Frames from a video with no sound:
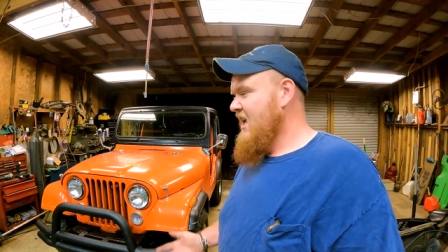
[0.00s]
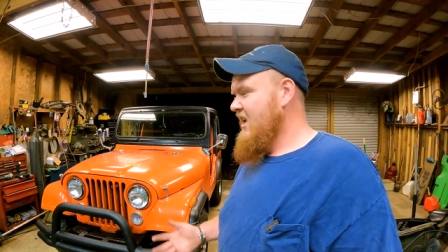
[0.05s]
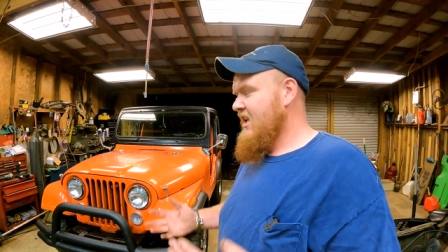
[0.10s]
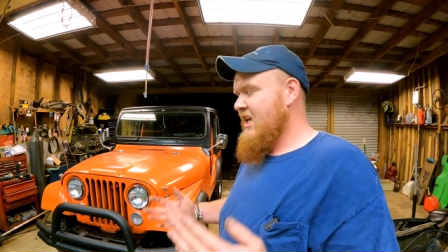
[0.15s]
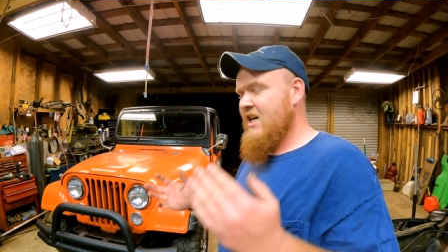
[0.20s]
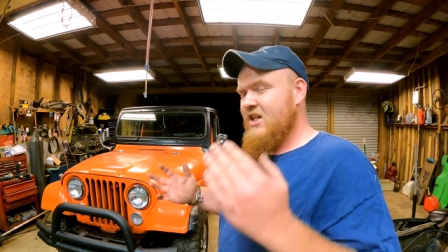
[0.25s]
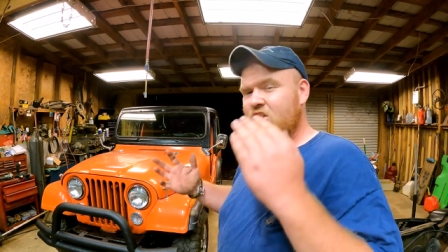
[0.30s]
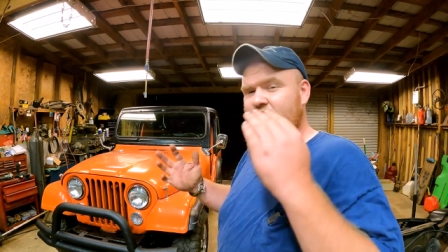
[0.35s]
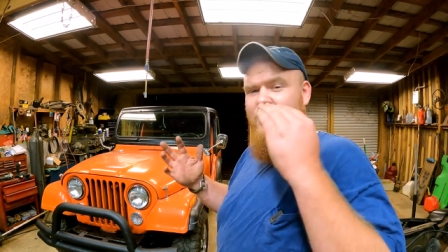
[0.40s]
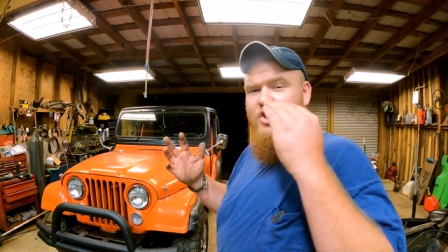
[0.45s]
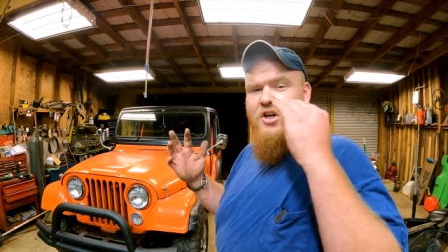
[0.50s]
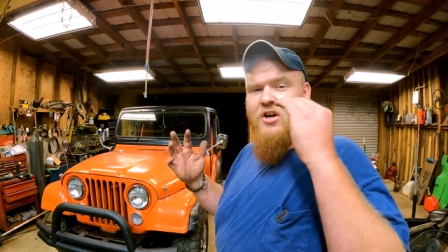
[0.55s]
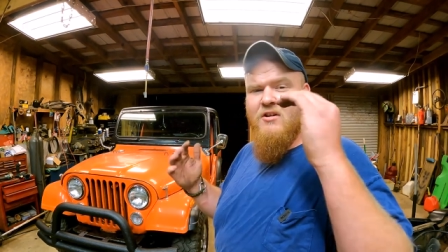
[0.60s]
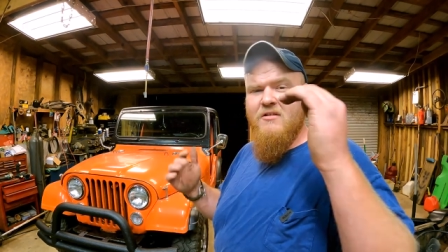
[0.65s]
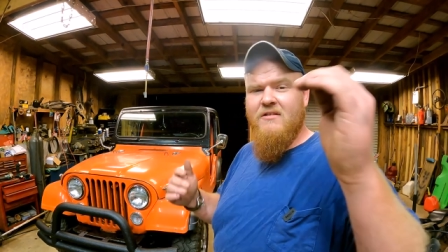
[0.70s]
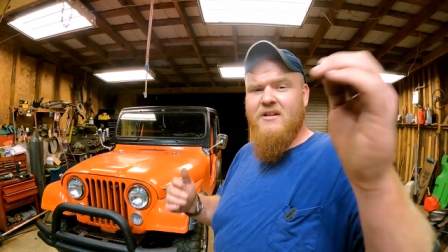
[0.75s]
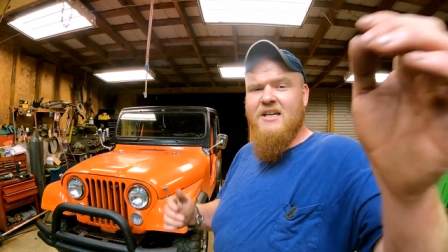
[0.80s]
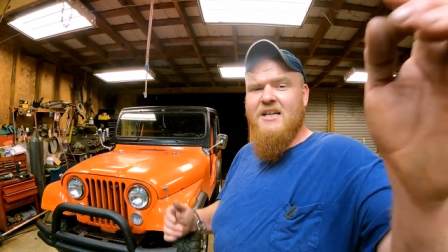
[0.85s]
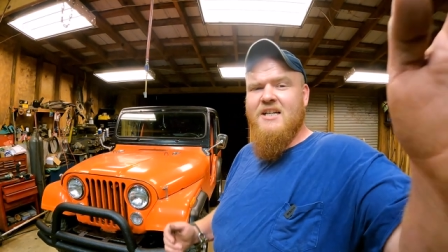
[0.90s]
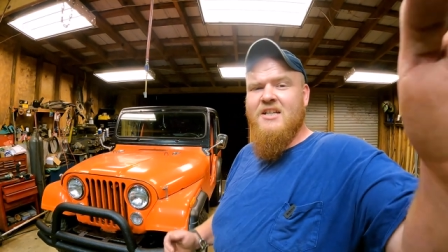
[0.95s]
like
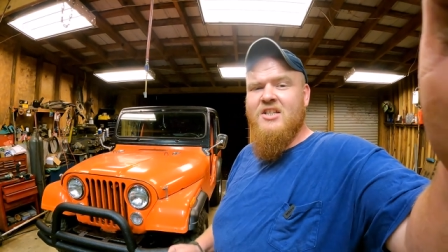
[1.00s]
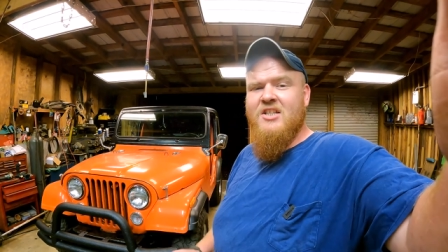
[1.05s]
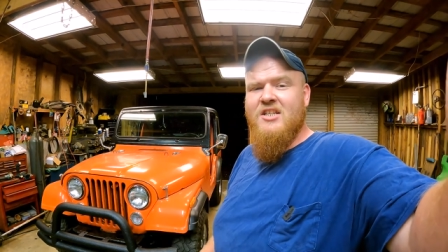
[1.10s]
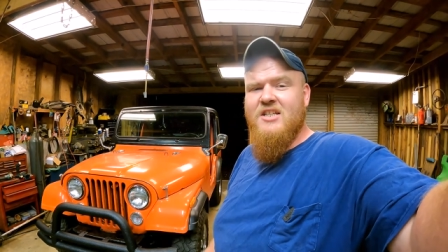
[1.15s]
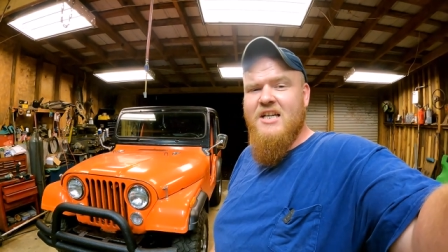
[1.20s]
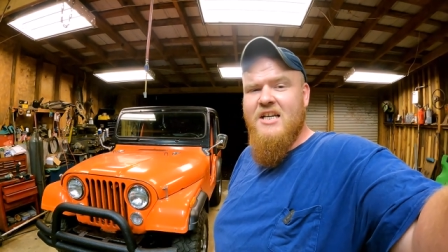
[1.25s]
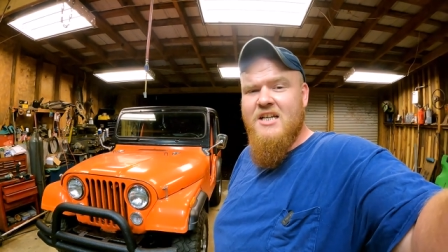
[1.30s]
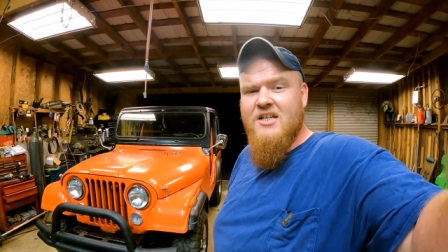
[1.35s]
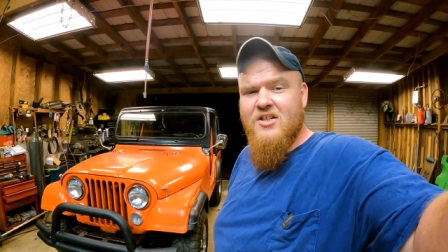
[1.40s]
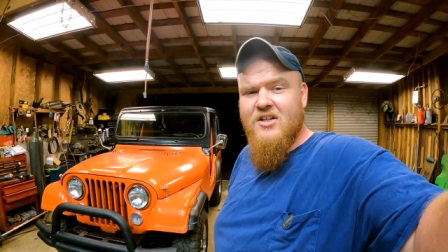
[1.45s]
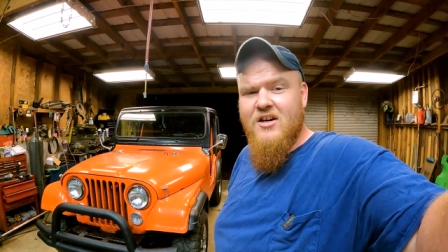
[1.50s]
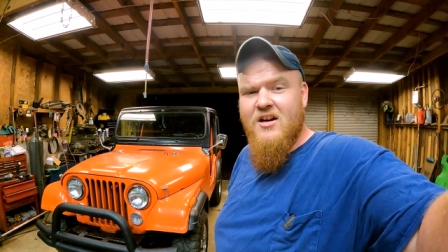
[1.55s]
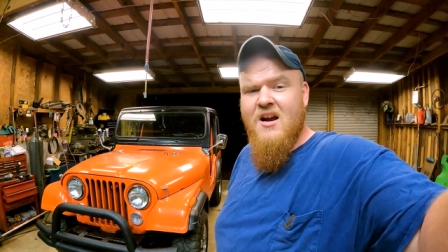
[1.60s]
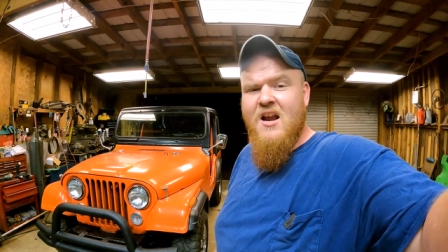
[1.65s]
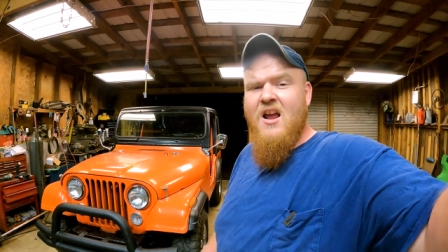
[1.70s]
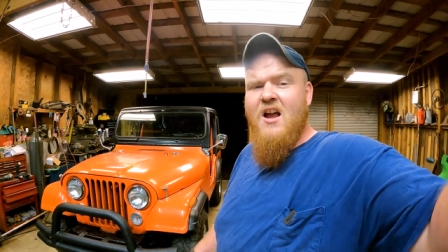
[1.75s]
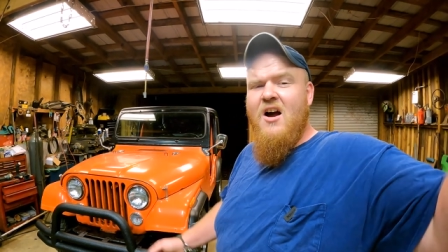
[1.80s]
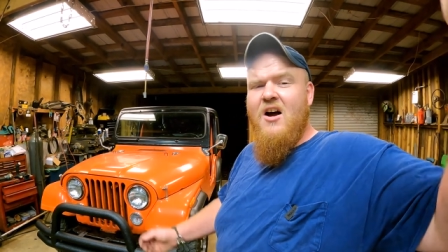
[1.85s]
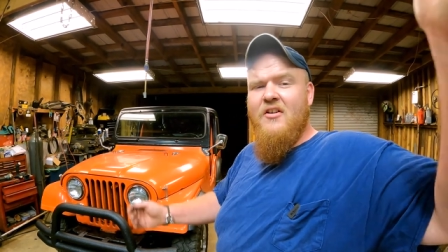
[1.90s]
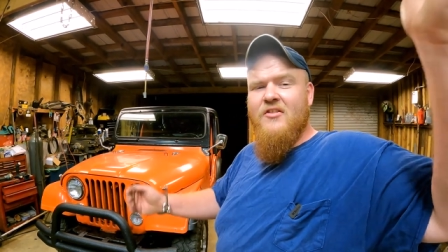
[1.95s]
Julius Caesar
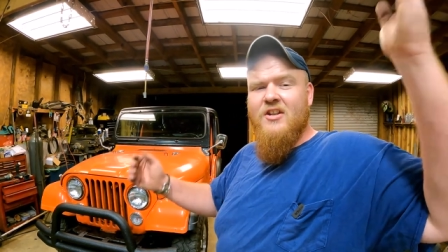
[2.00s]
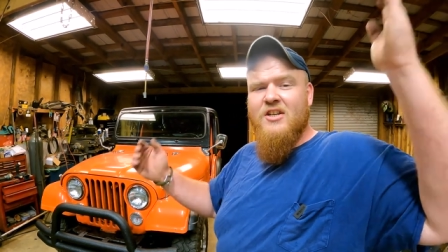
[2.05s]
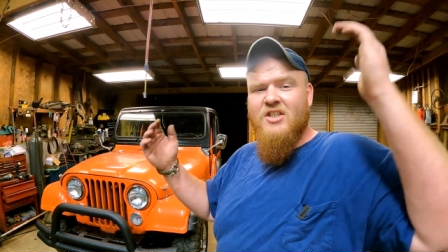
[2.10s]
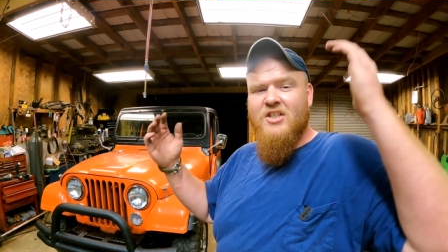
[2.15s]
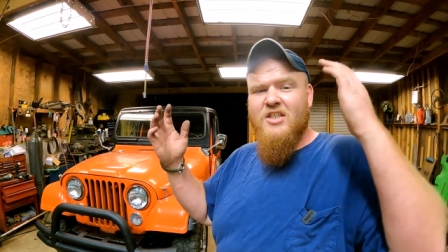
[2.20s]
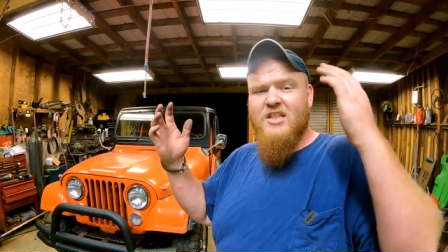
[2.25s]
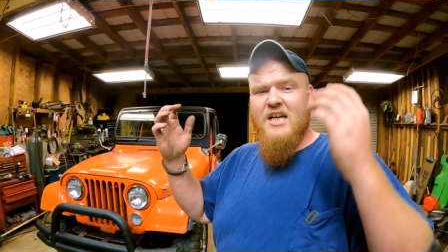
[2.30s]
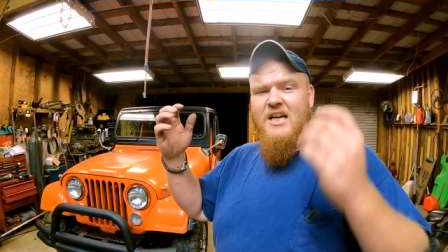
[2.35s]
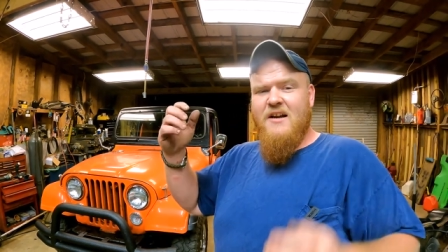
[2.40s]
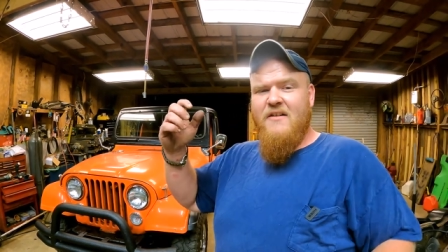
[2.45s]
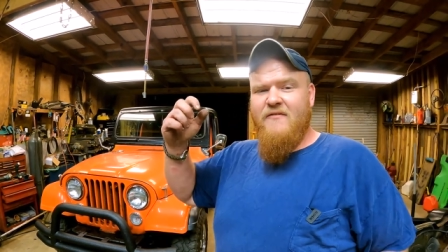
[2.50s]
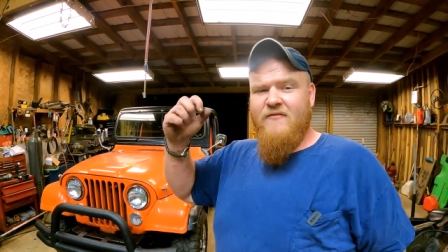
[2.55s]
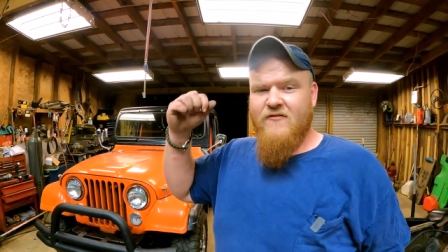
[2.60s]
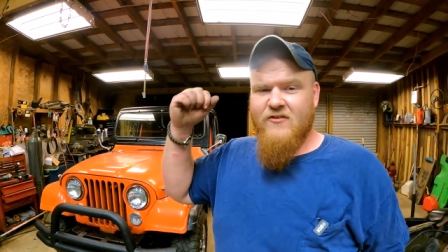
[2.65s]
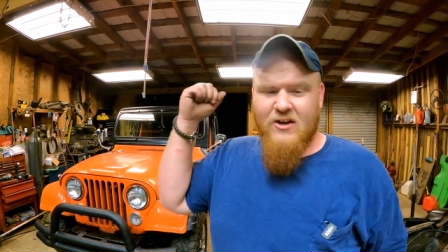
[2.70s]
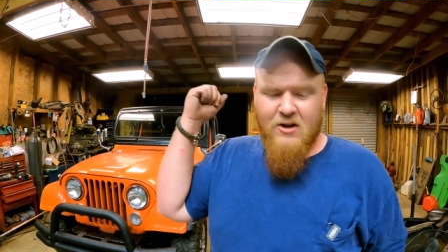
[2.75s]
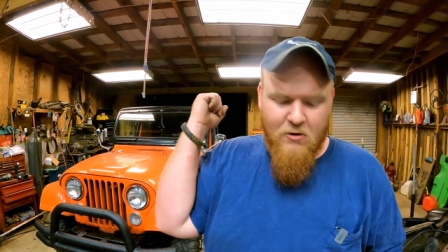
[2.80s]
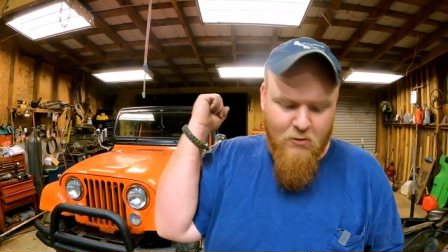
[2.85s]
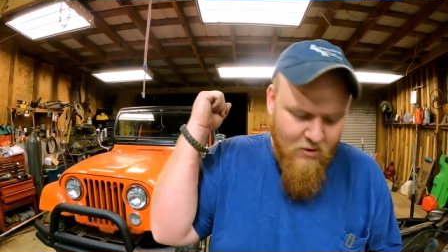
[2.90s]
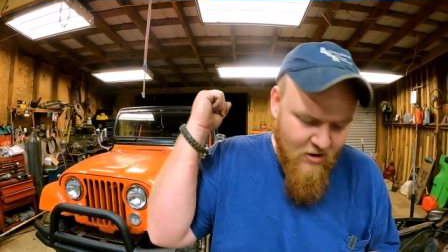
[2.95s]
on the Senate
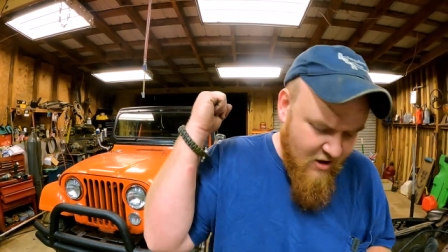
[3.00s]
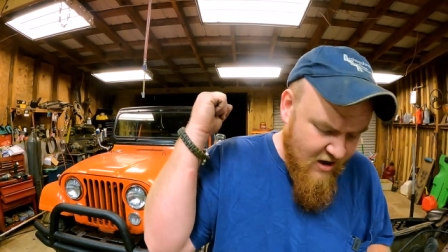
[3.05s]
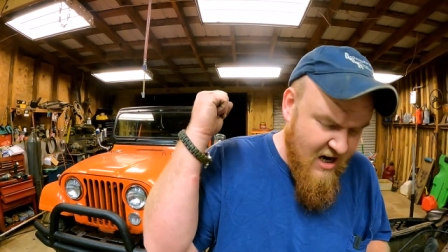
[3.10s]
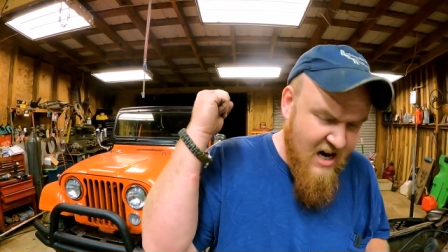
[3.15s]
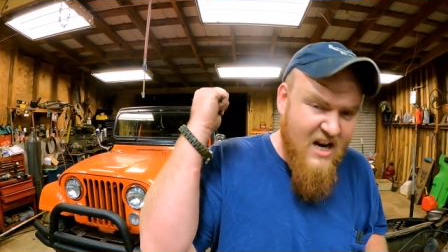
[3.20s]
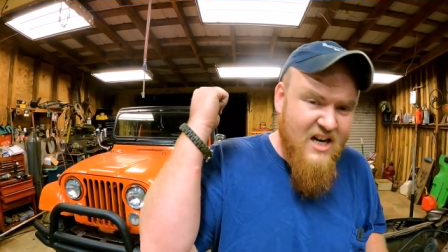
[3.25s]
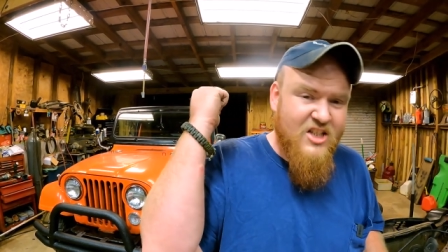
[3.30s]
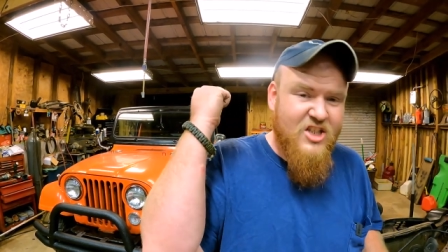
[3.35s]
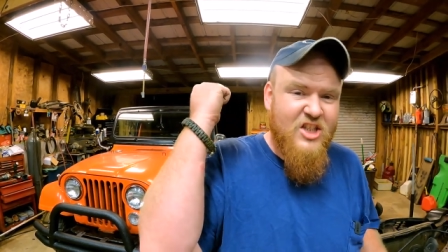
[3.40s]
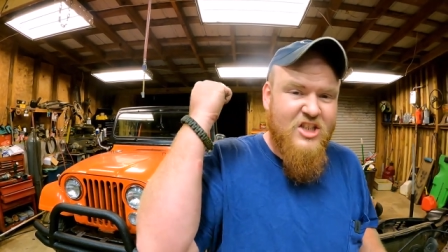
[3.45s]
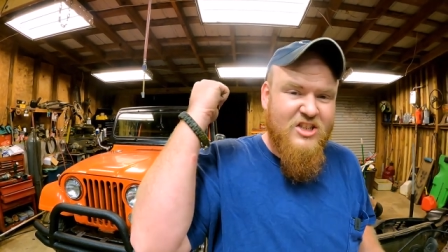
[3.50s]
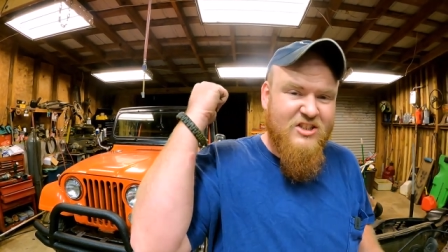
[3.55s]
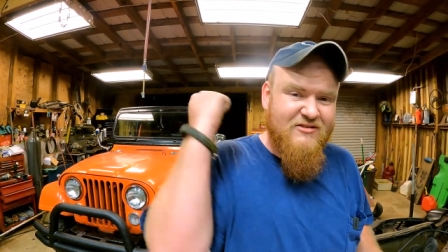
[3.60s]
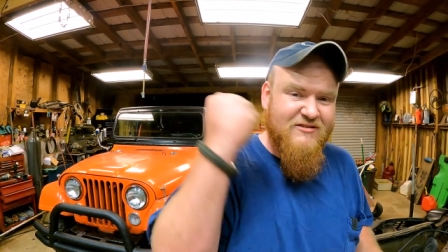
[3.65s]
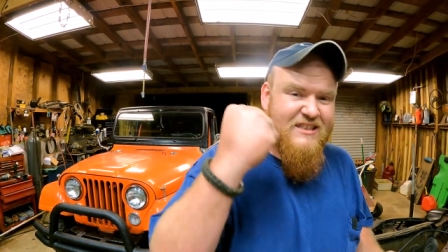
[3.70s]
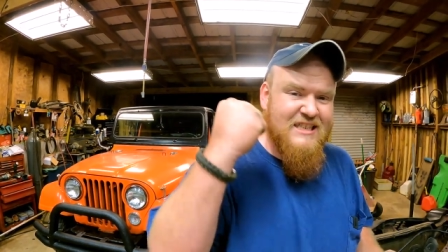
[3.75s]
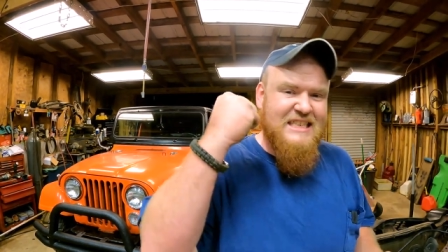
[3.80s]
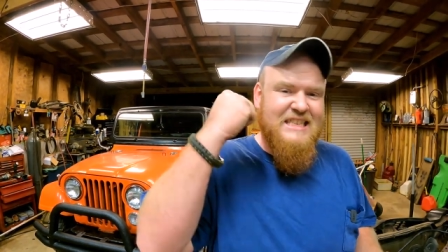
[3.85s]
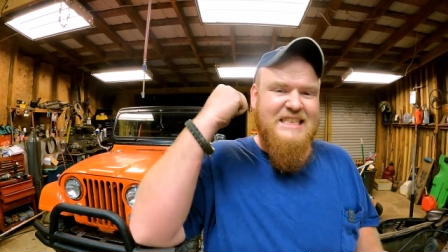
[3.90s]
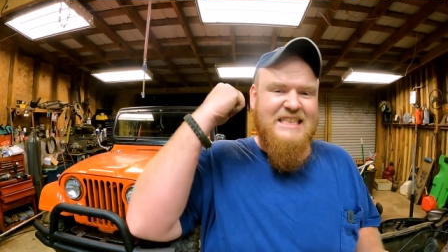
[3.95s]
floor, just
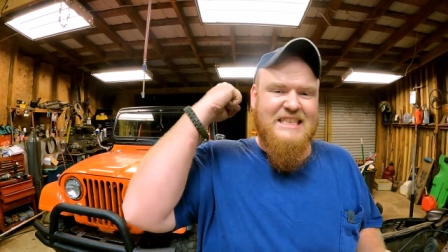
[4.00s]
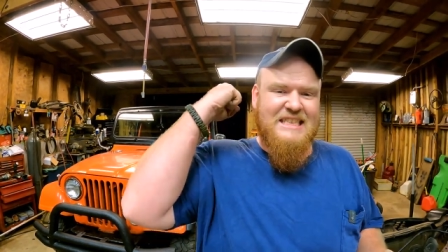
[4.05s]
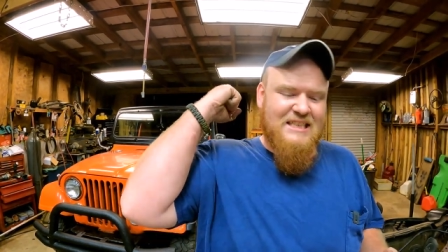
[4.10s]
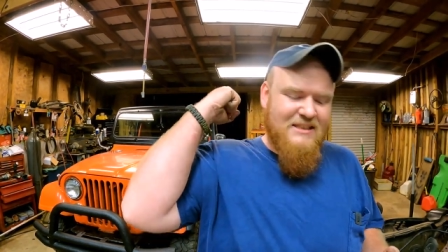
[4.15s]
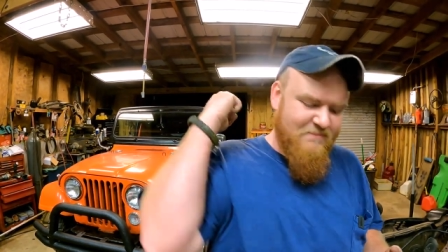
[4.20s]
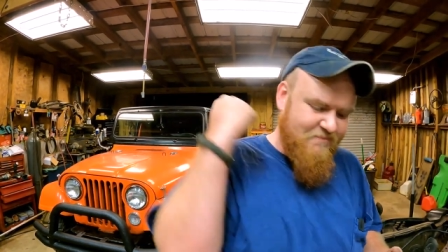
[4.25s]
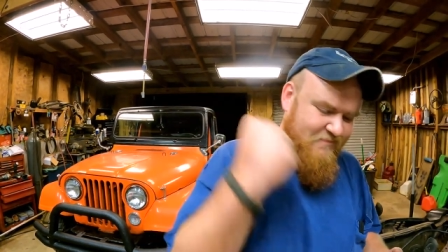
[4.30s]
right in the